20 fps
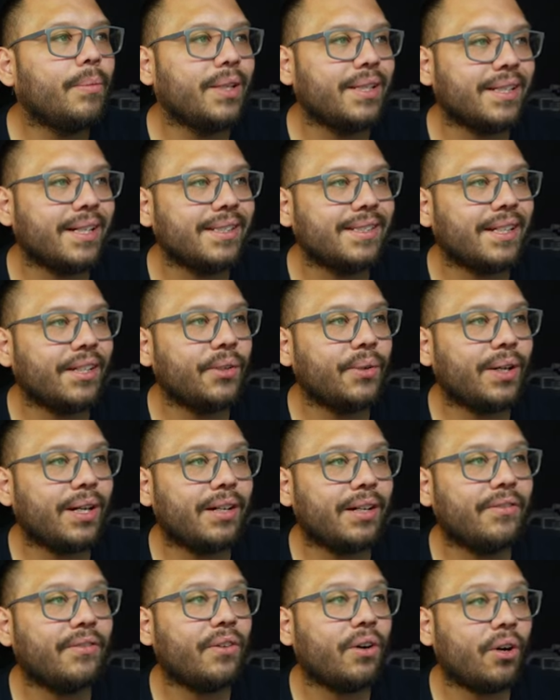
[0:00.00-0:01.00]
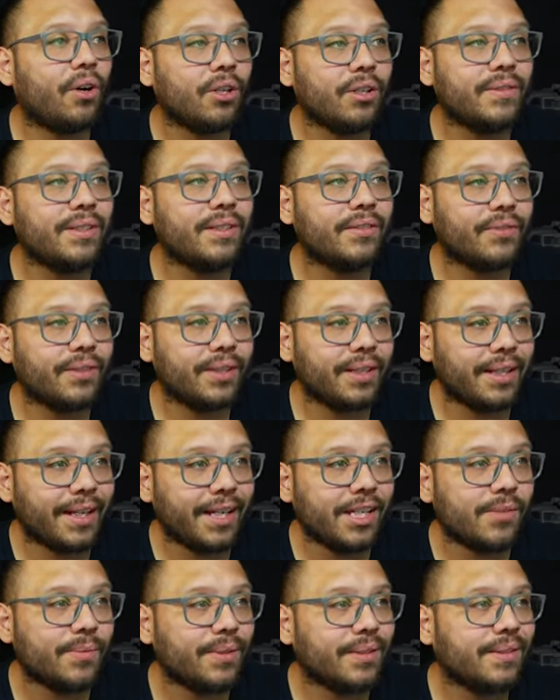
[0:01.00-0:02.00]
Besides that, you have all of the different
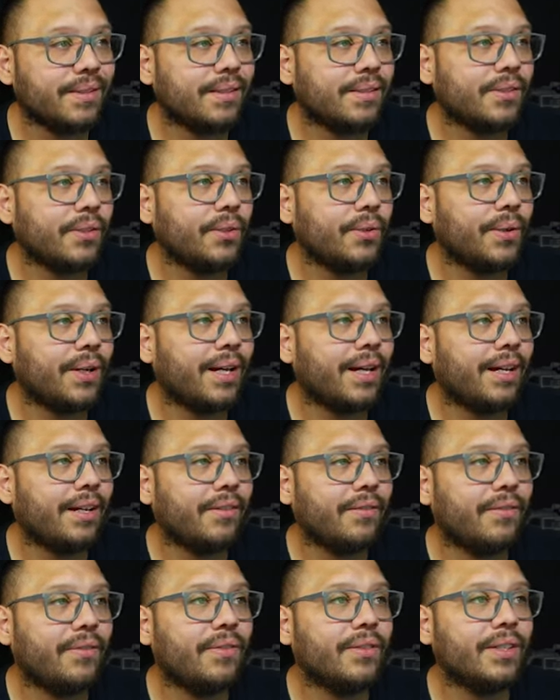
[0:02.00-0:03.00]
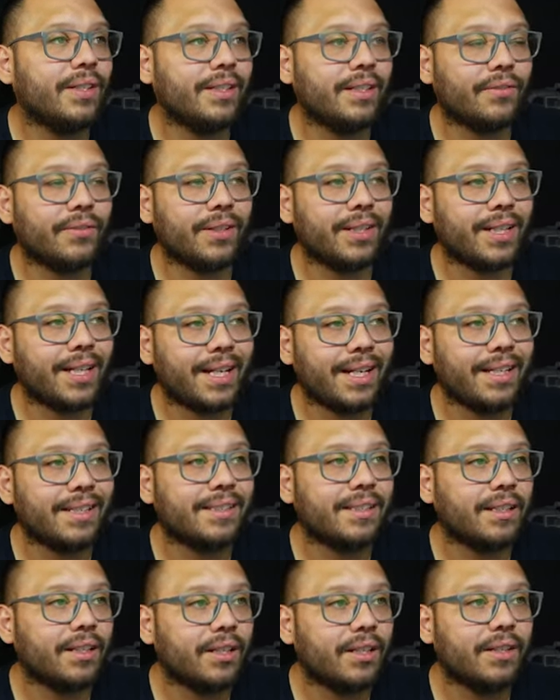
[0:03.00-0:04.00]
engagements. So you have the different
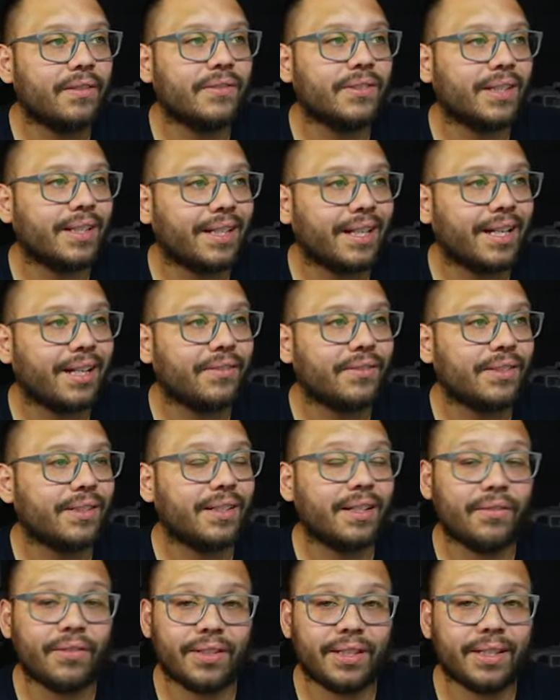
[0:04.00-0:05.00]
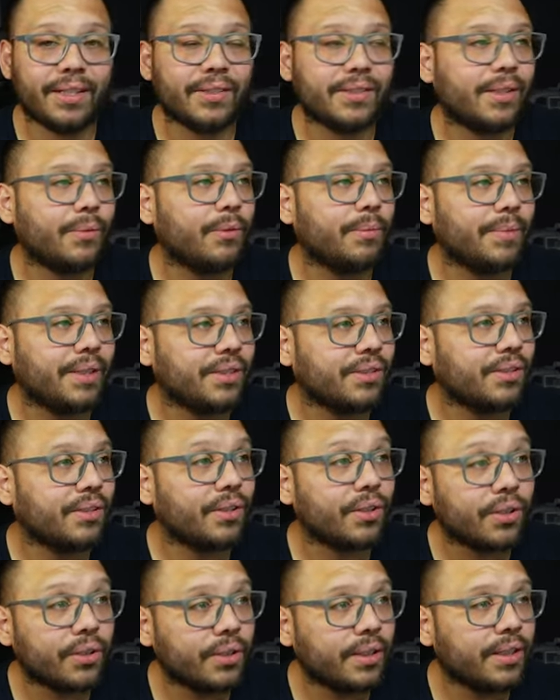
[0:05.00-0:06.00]
likes, loves, laughs, and everything else that we mentioned
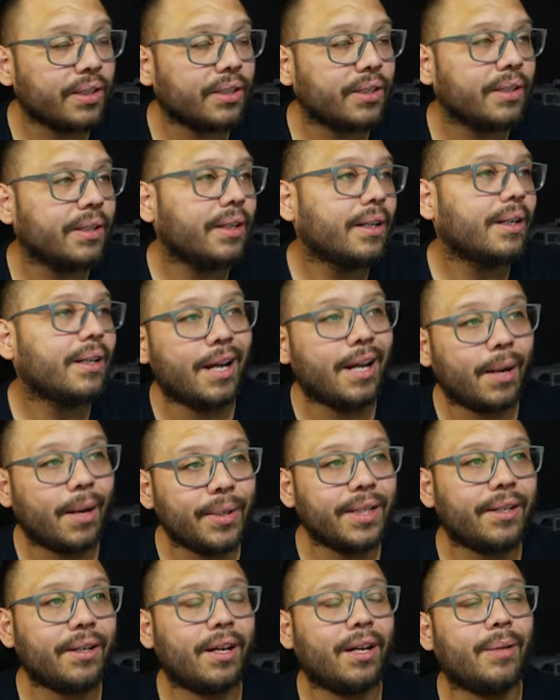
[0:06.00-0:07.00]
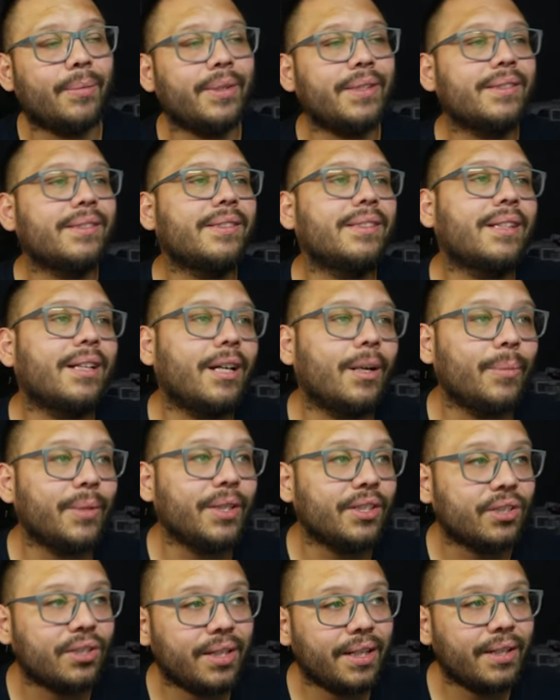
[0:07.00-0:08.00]
earlier. How many comments, how
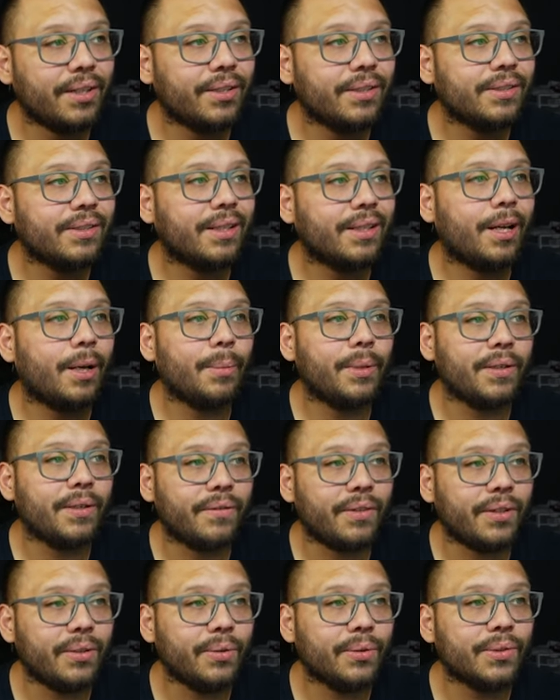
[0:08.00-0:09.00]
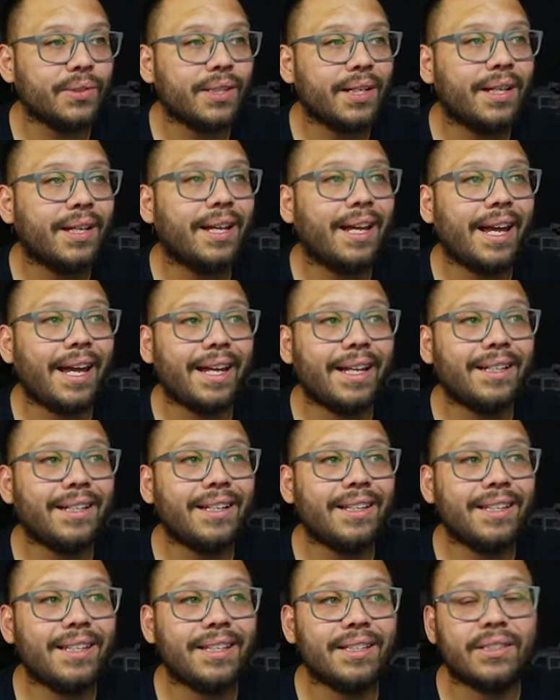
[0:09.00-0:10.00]
many shares, how many views, and
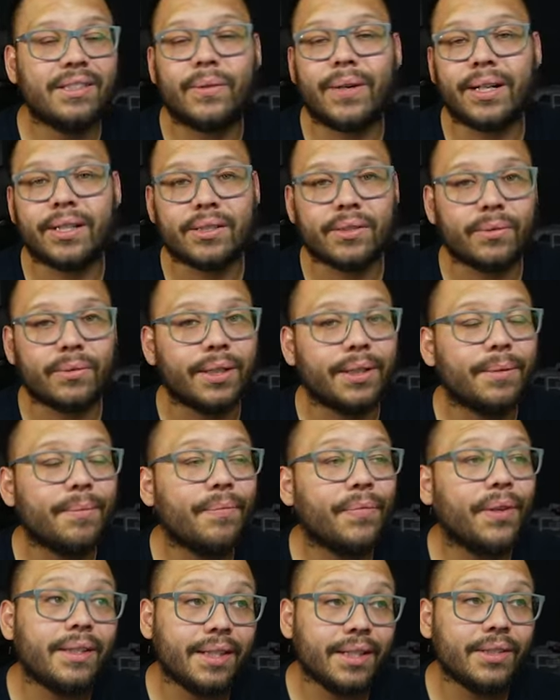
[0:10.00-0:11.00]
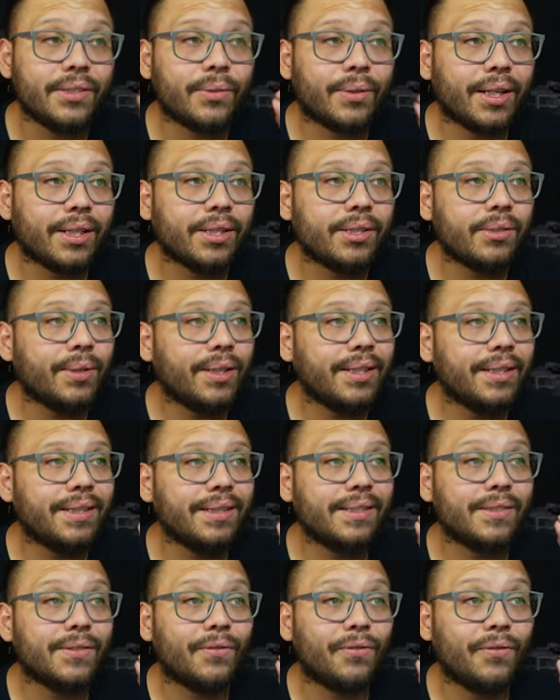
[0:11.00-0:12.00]
the interaction rate. The interaction rate in
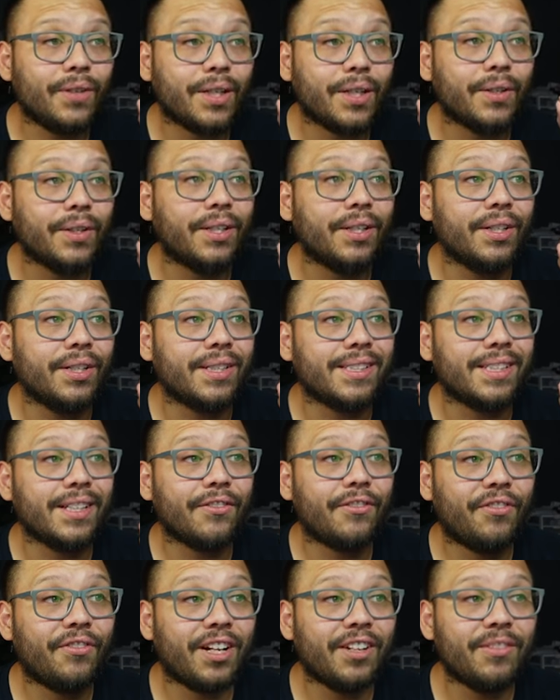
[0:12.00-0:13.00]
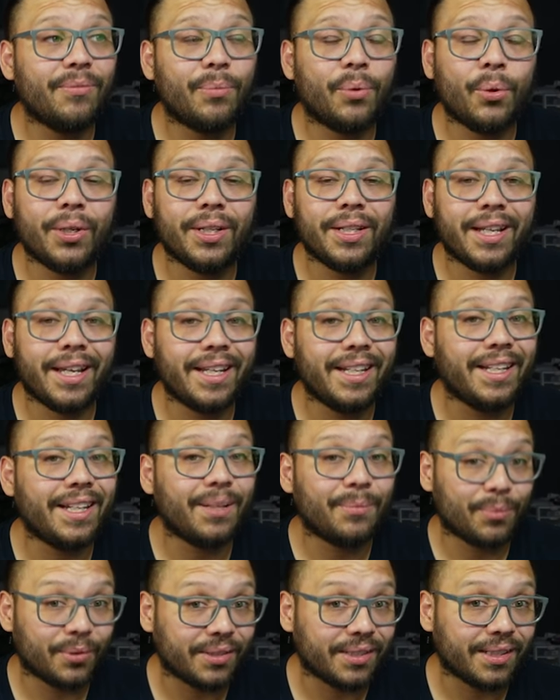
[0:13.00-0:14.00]
this is very good. It's at
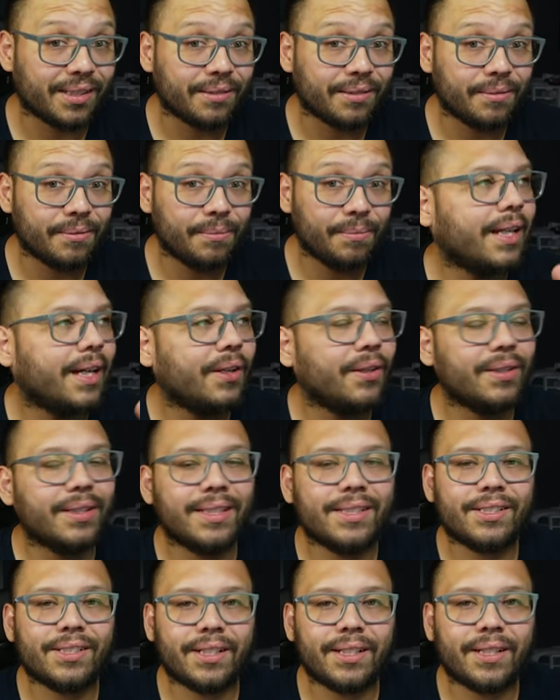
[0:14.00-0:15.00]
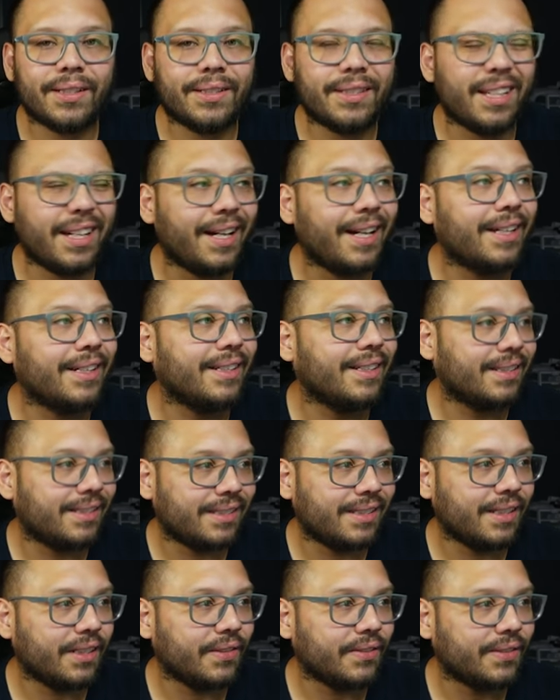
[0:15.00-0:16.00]
5.88%. Now let's check out the ad
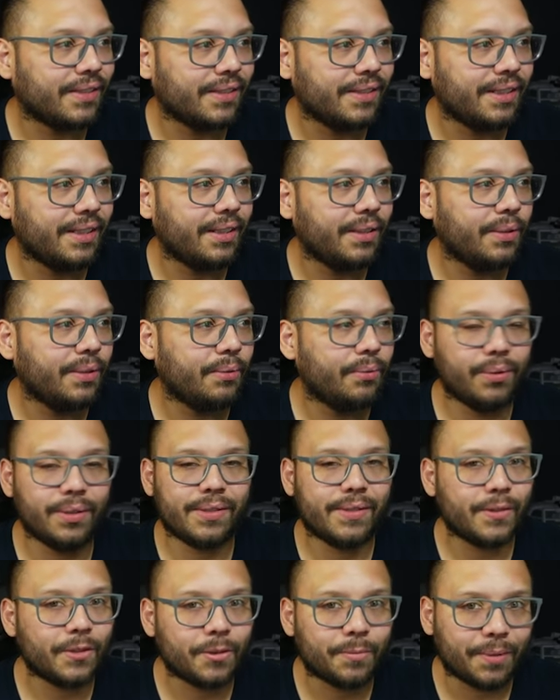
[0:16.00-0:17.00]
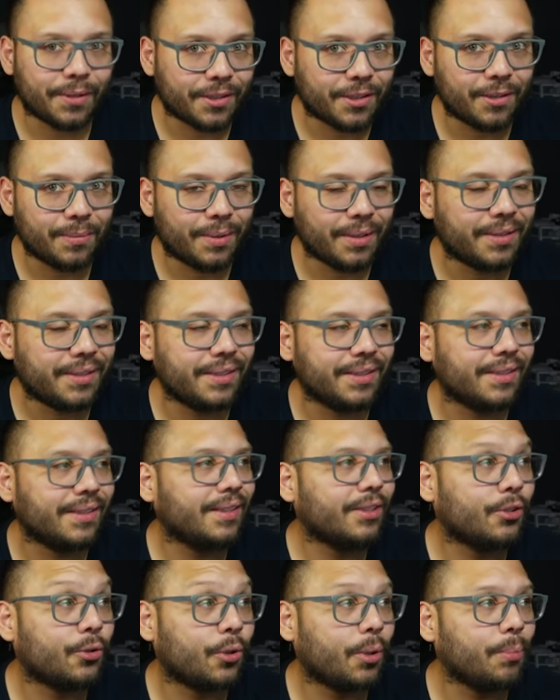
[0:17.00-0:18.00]
itself to see what's so special about these
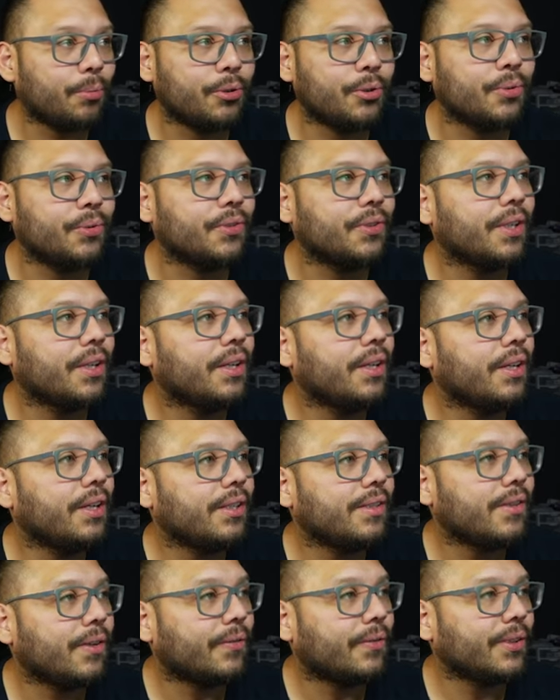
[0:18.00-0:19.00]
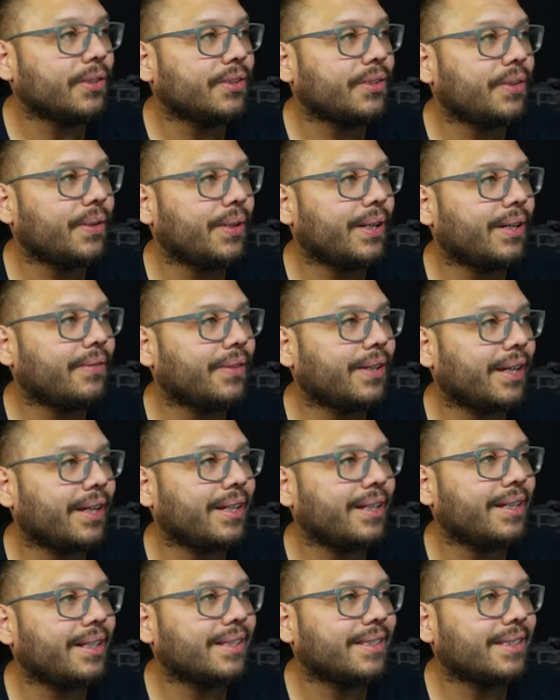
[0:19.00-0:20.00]
Trump shoes. So first you have Kick
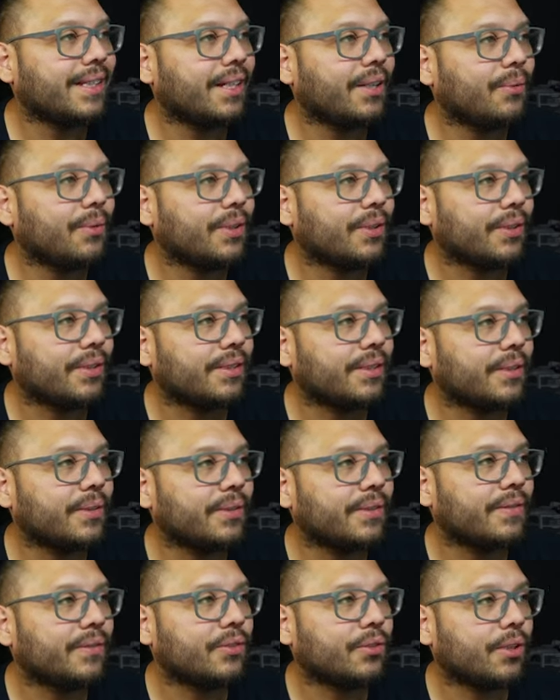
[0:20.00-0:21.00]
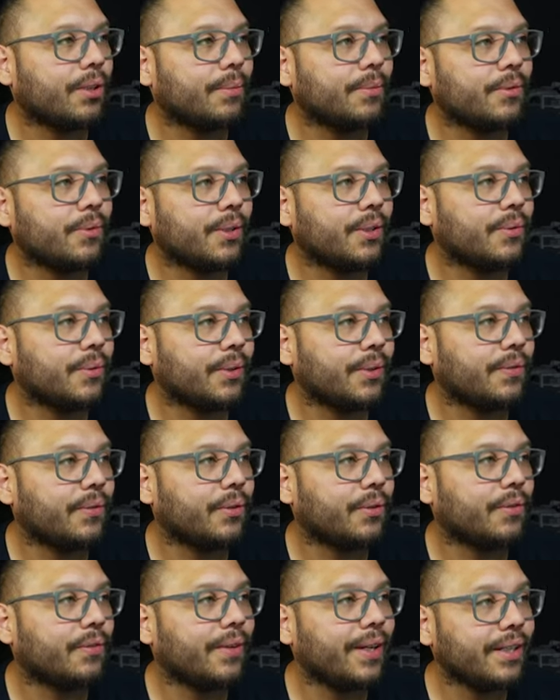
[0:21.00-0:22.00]
It in Style with our exclusive Trump
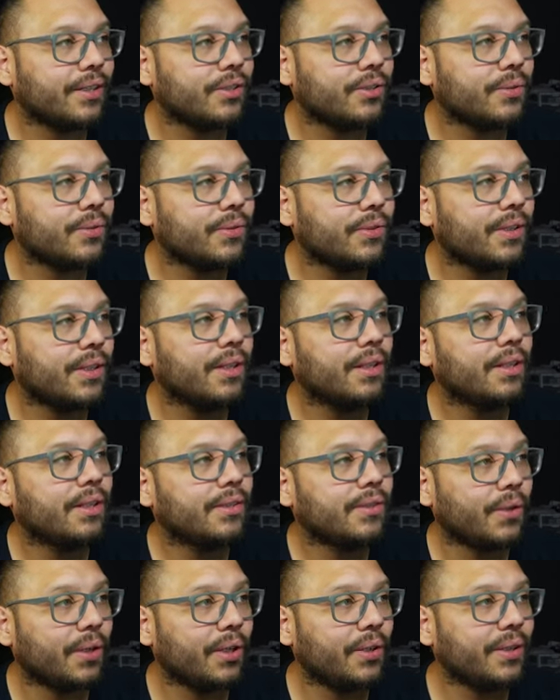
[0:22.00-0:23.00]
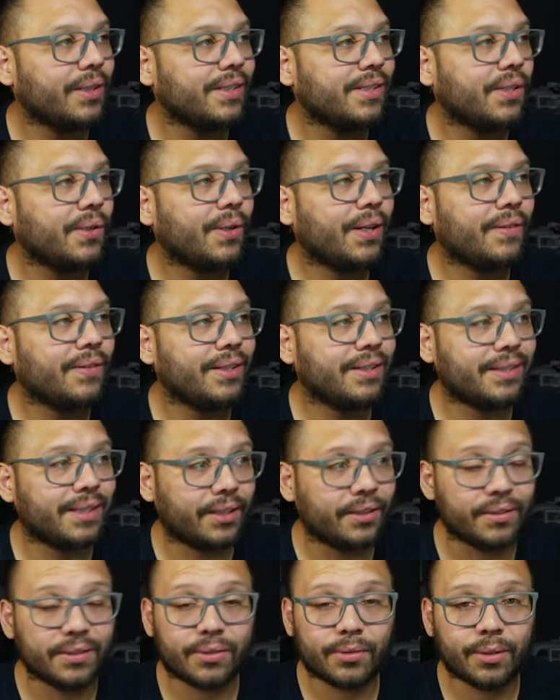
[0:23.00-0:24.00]
2024 fan shoes. So here you can see you have the
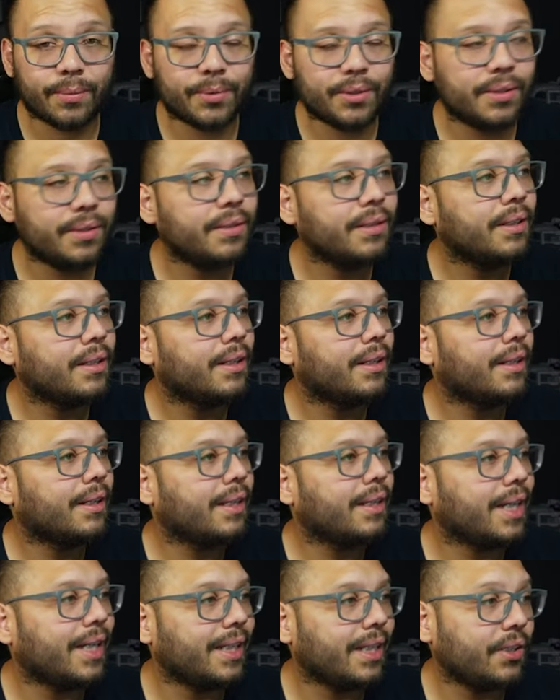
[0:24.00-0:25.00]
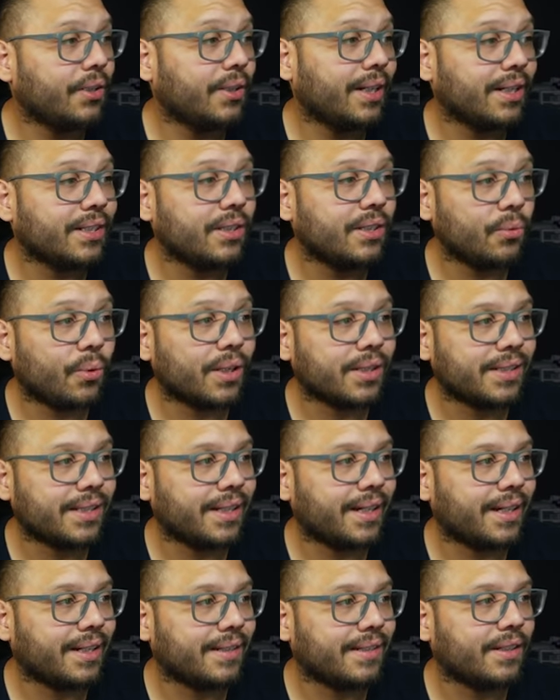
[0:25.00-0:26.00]
entire description and then you can actually watch
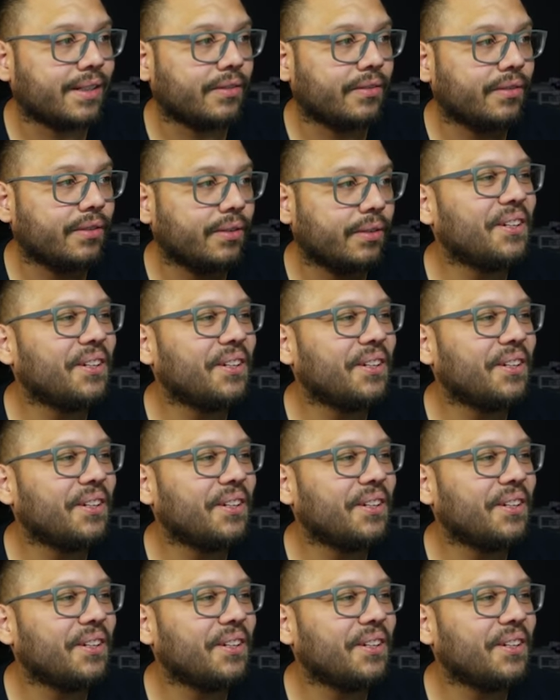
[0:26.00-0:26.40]
the ad itself.